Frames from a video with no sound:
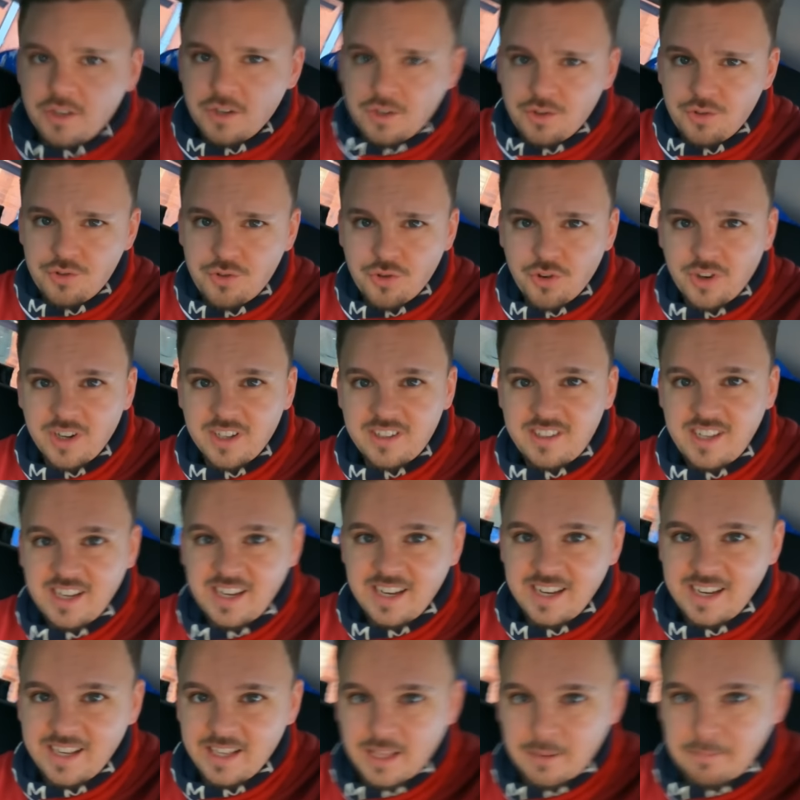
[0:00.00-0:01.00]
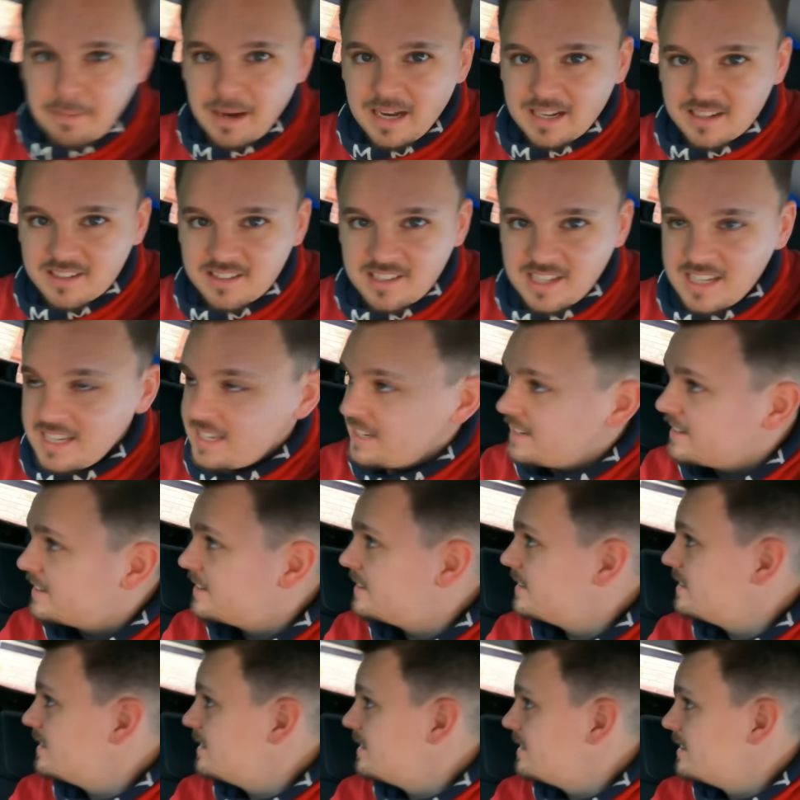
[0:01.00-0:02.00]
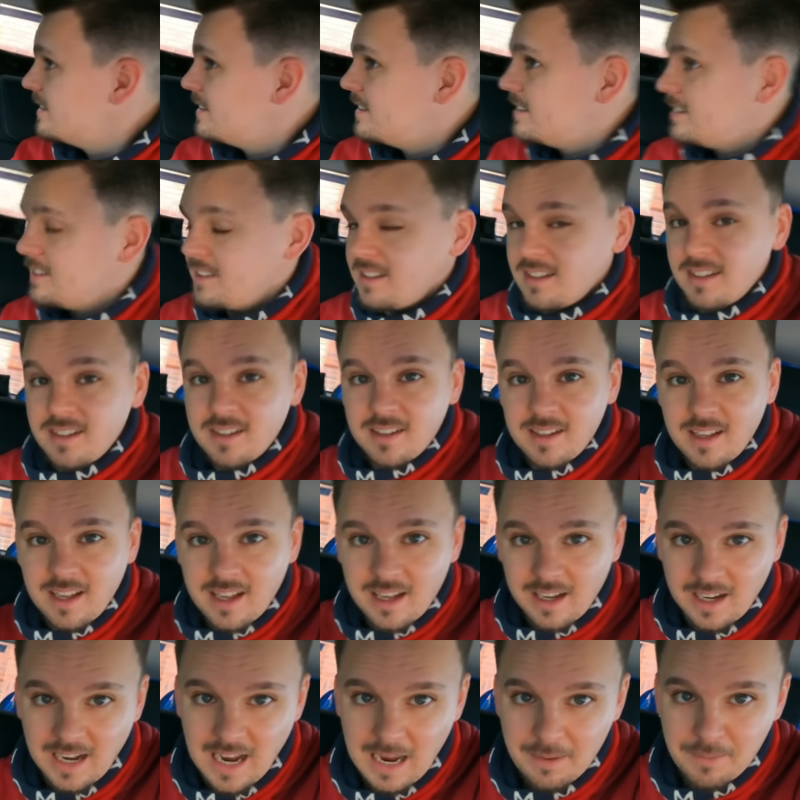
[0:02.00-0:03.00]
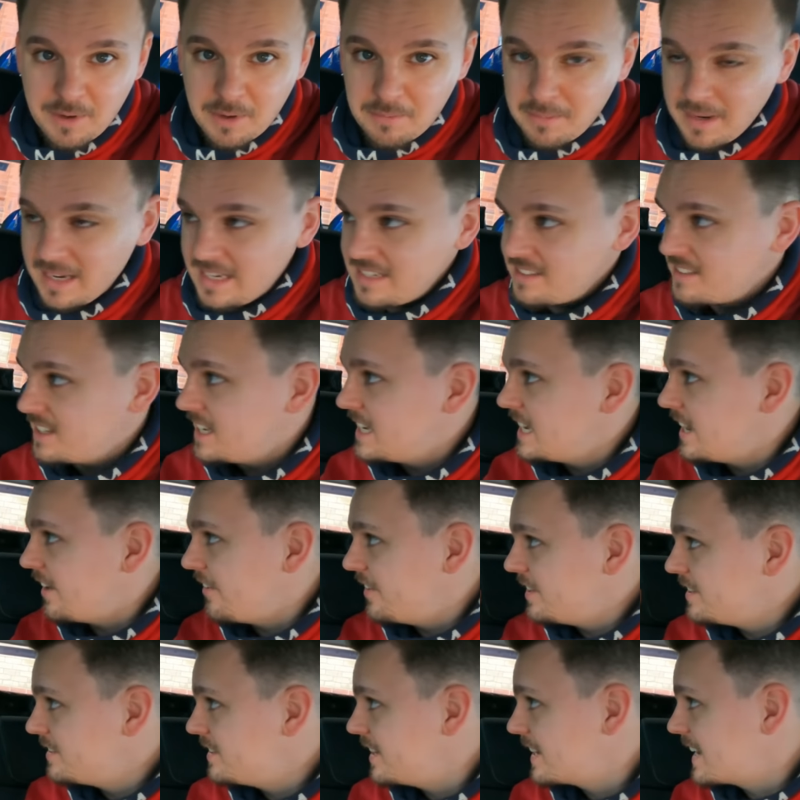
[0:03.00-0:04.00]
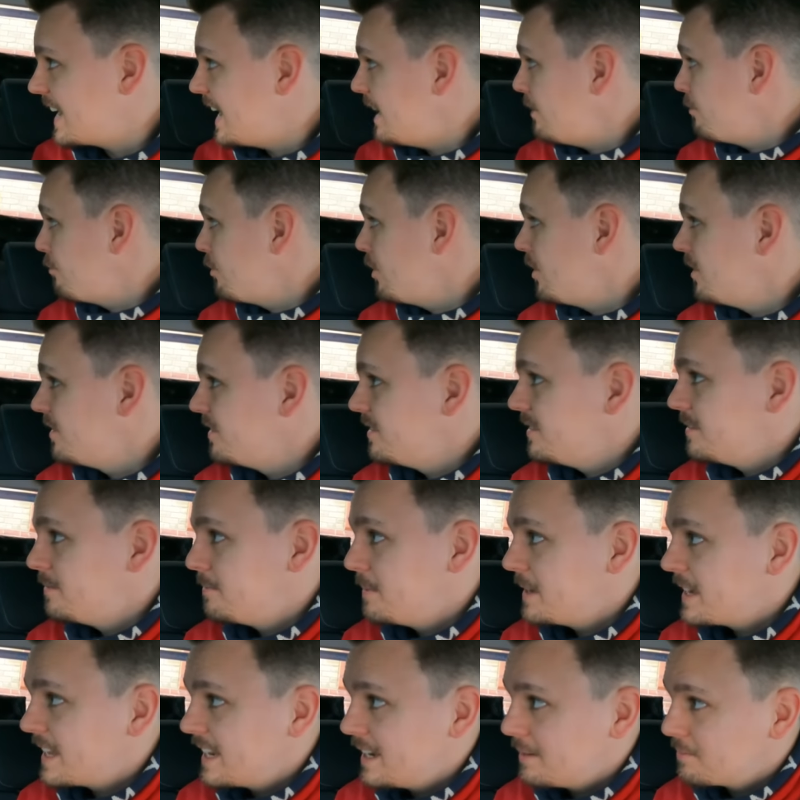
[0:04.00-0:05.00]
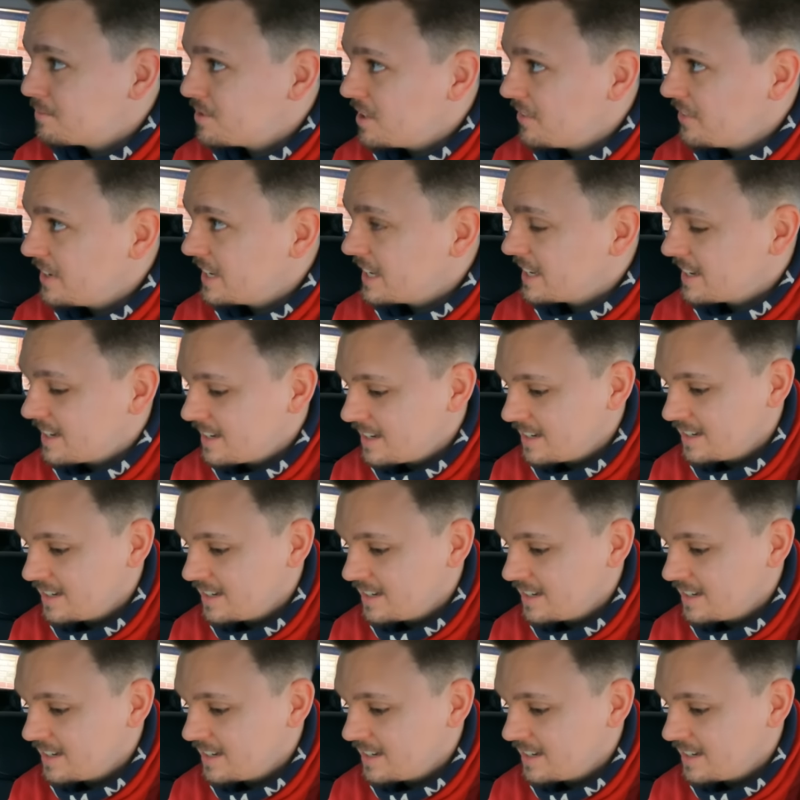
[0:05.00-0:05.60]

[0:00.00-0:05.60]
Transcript: You join us here in the back seat. Amy and Maisie are in Decathlon picking up something.